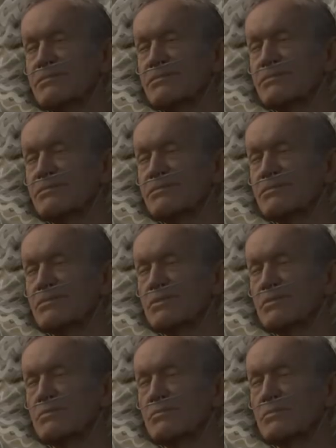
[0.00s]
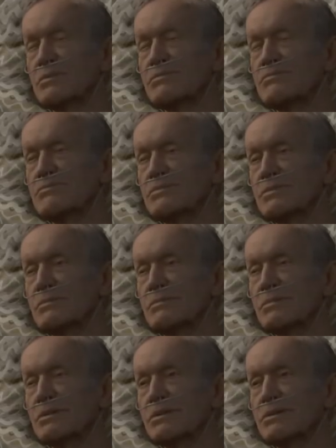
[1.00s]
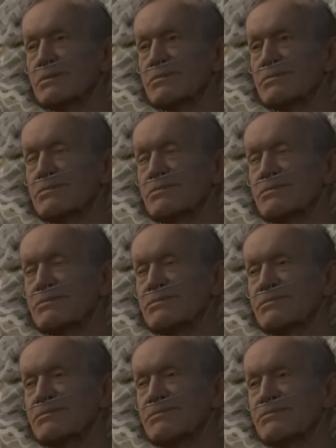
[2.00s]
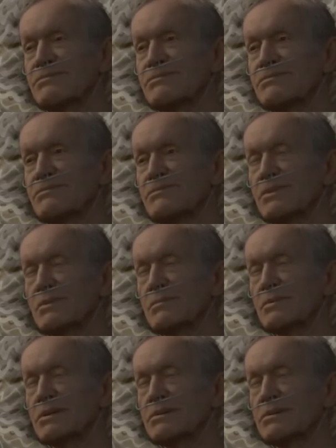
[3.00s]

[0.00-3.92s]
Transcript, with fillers: You know, I fought his ass. You're my son, Marcus. It's fragile. Our blood